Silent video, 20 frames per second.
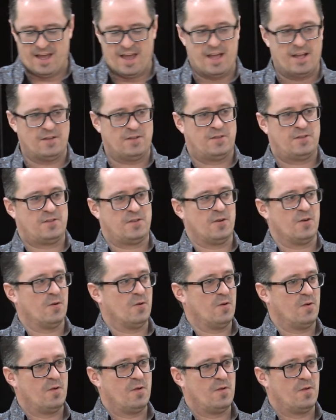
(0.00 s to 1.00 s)
And
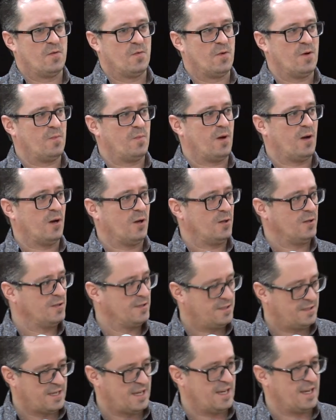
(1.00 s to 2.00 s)
so, what Paul
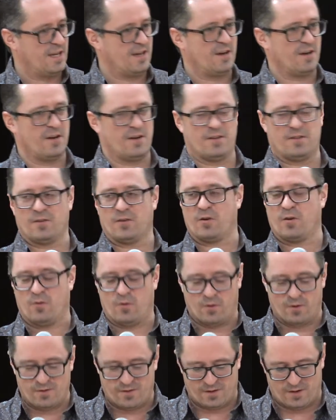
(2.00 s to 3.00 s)
is saying here at the
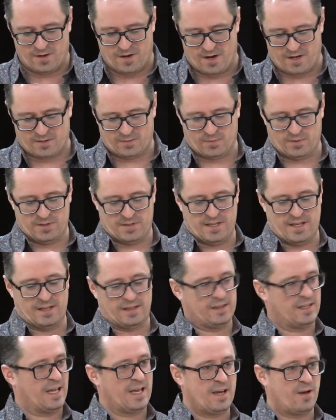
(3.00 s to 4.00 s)
core of the gospel is that
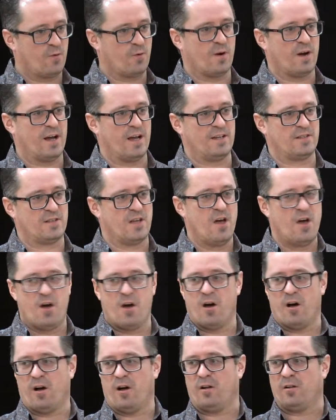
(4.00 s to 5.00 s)
likewise,
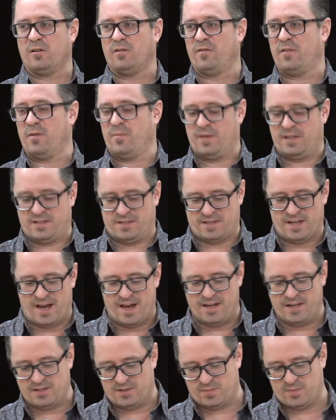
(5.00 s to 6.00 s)
all of the
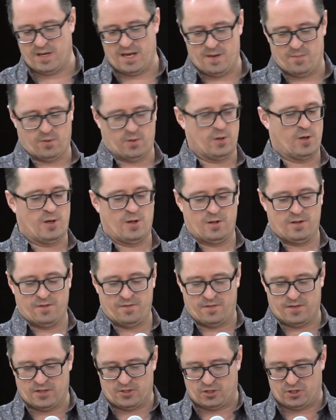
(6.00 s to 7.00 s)
Messiah's people, all
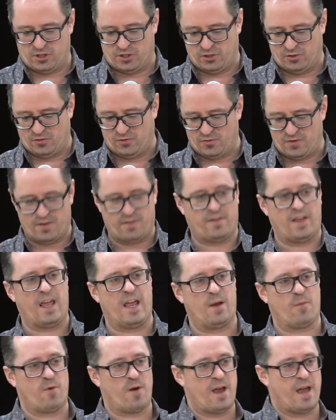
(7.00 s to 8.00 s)
of the children of
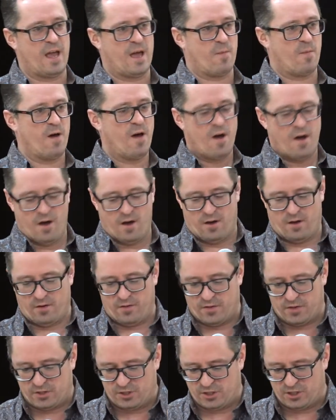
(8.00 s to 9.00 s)
Abraham, all
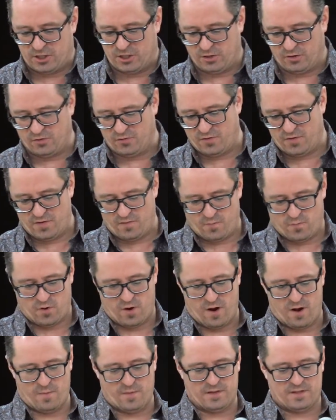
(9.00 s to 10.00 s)
of the children of
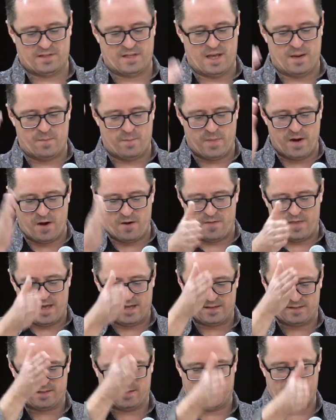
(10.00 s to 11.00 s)
promise that bear
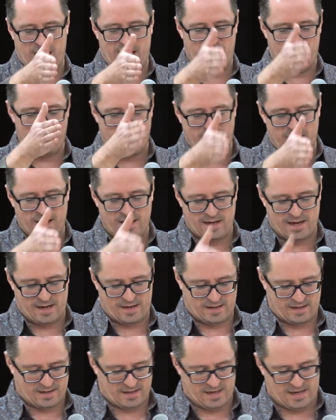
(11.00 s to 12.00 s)
that same
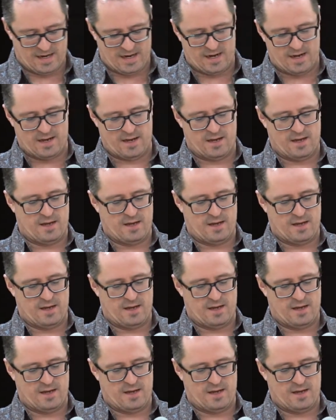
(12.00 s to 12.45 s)
identity,